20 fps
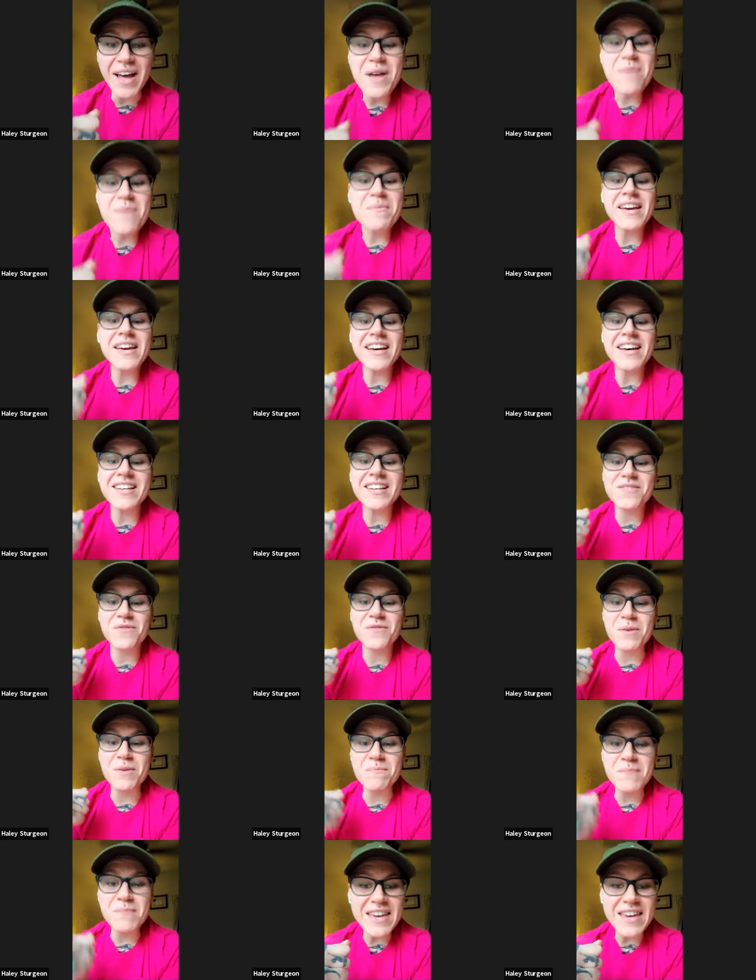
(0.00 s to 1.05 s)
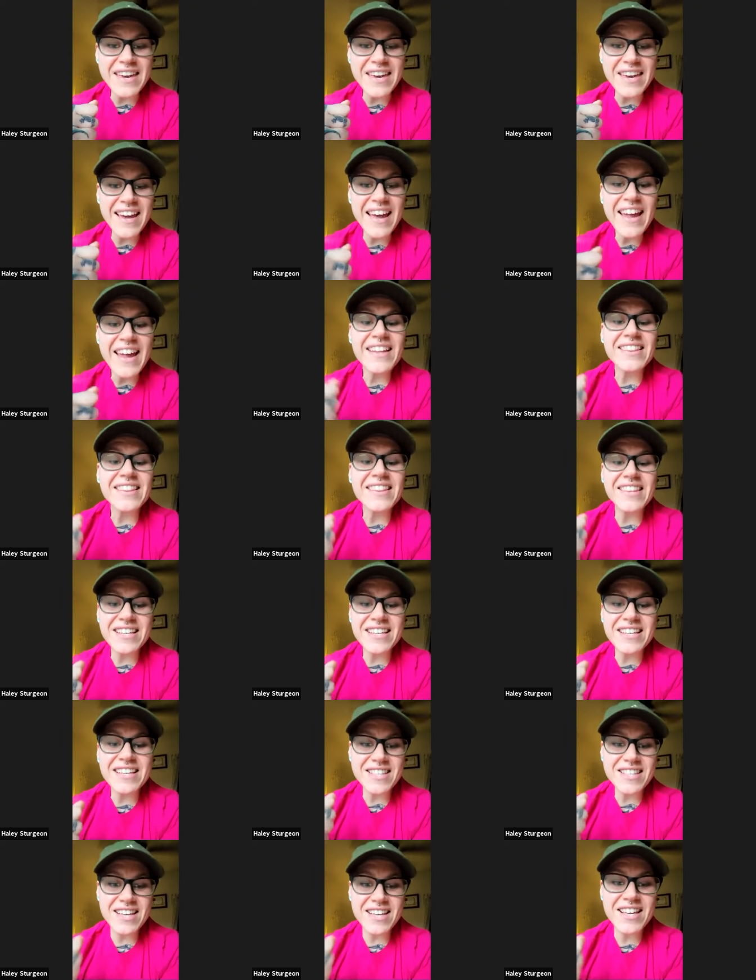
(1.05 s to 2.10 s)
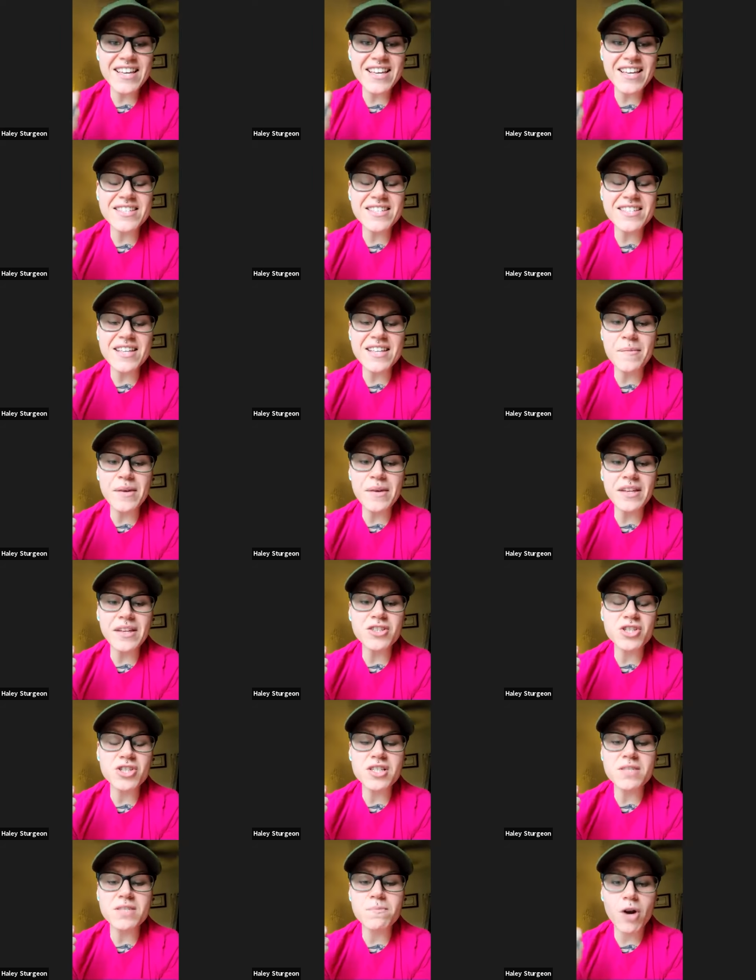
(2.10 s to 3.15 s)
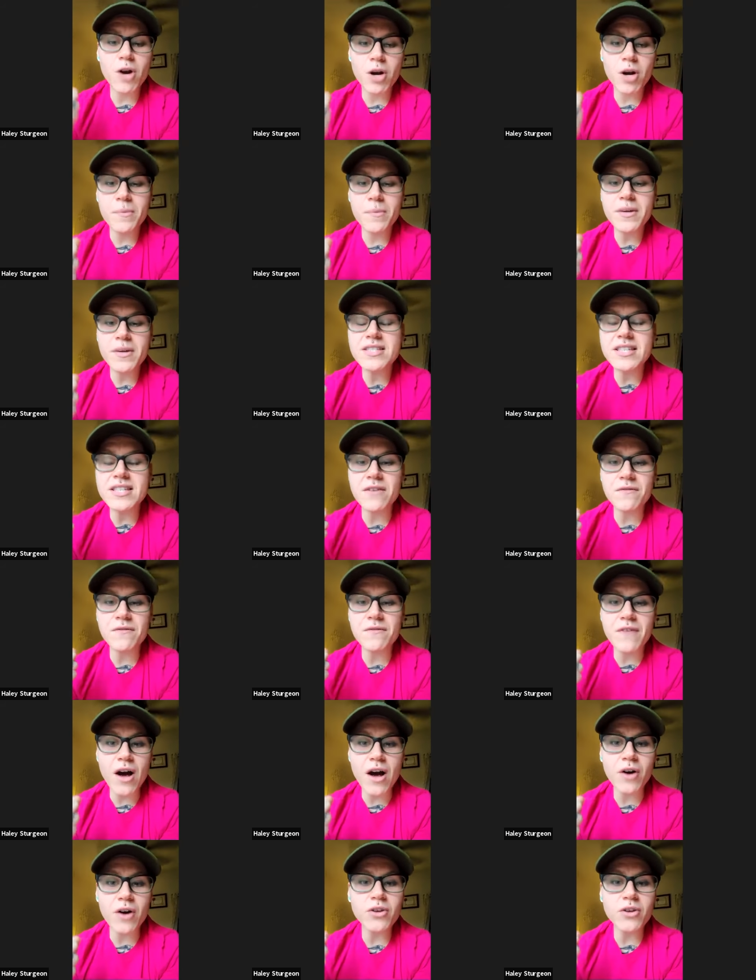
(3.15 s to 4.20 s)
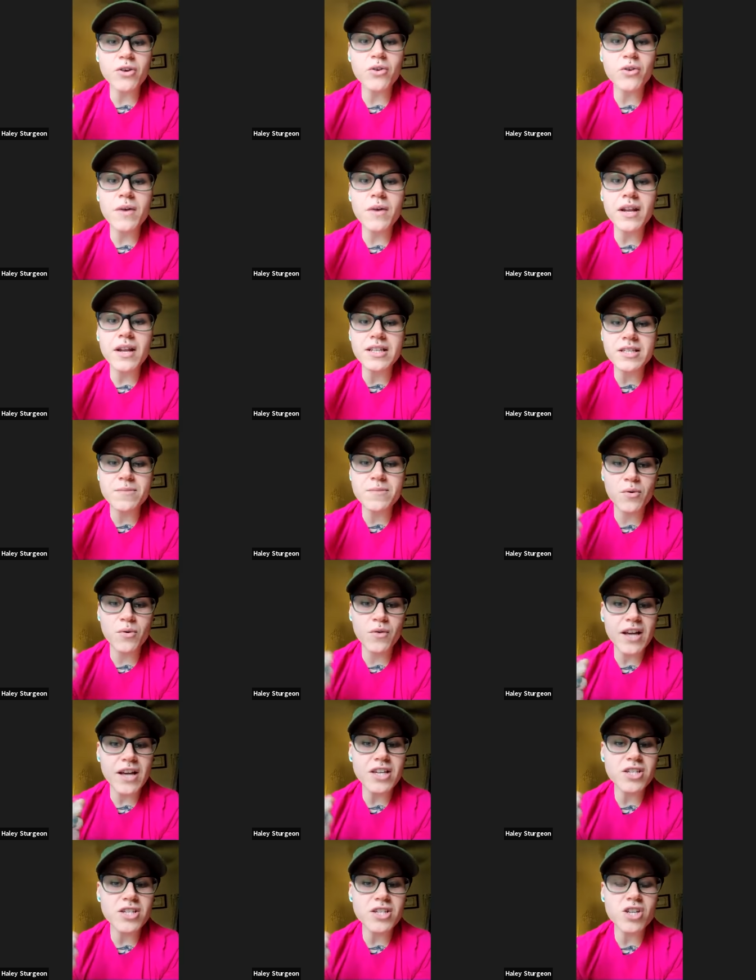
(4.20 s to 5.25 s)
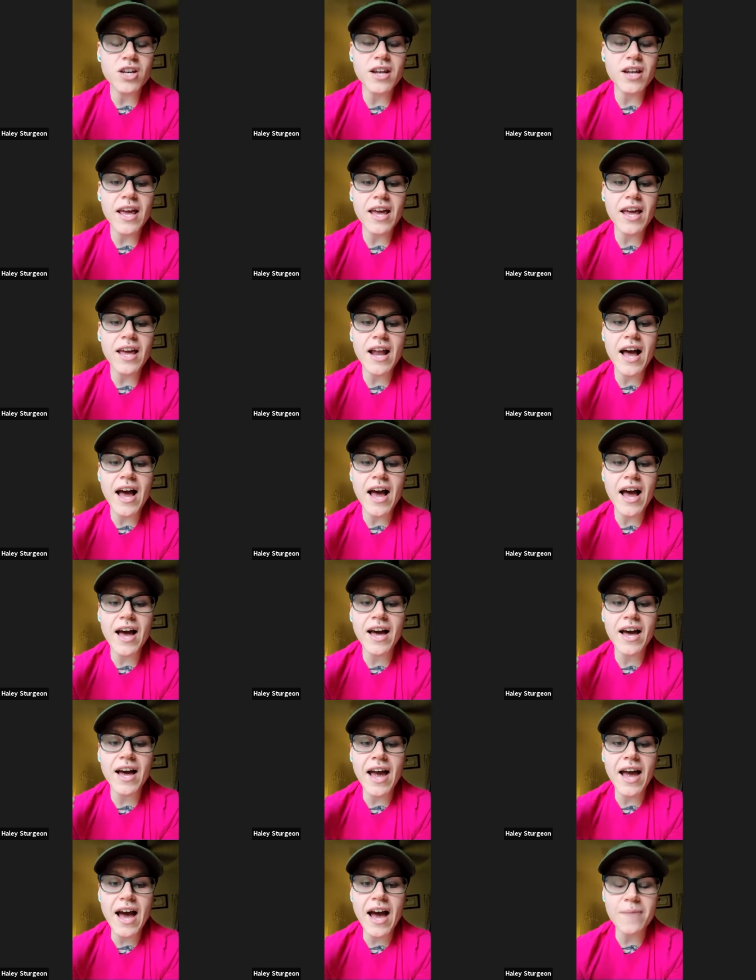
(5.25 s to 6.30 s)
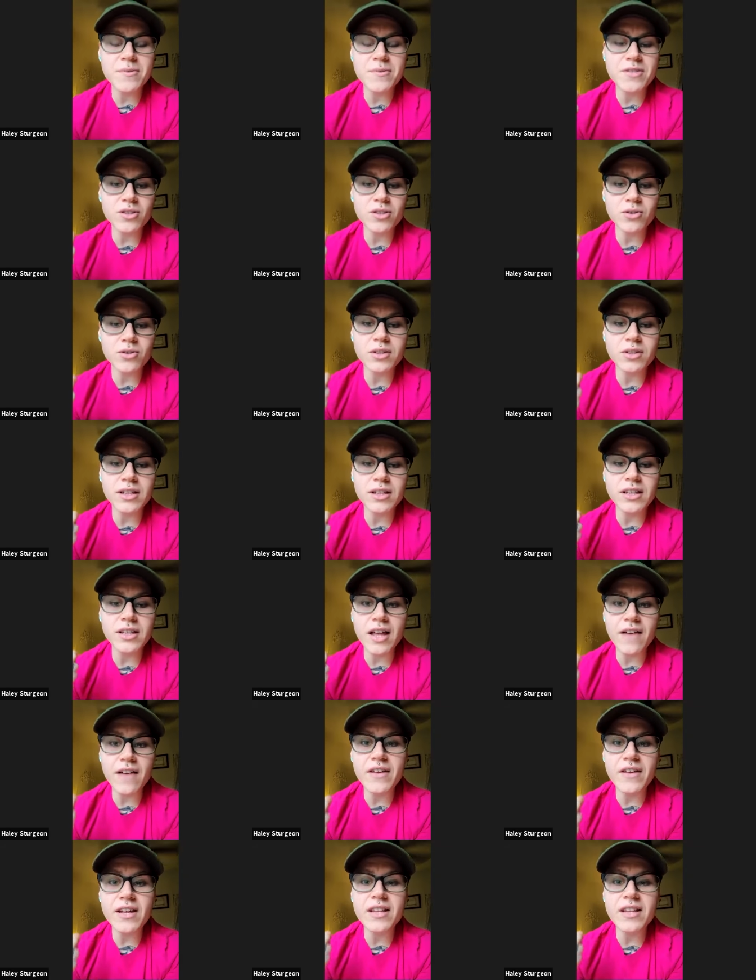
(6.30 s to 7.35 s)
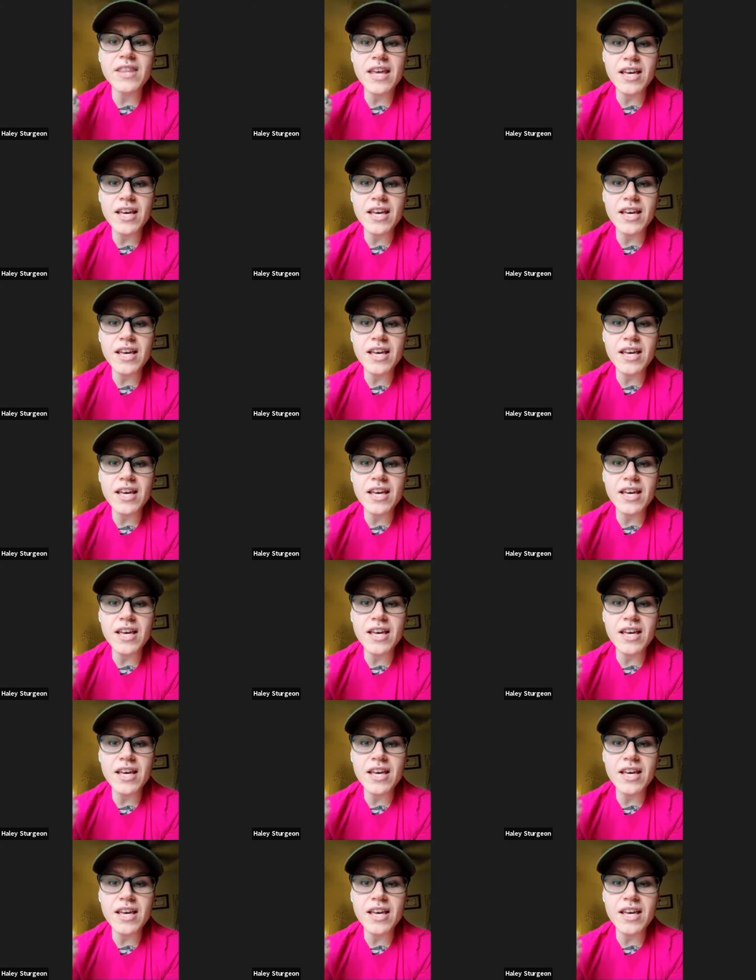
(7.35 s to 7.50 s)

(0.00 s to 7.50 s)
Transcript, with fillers: Because for me, this is, I mean, just purpose and value and inspiration. And I absolutely love it.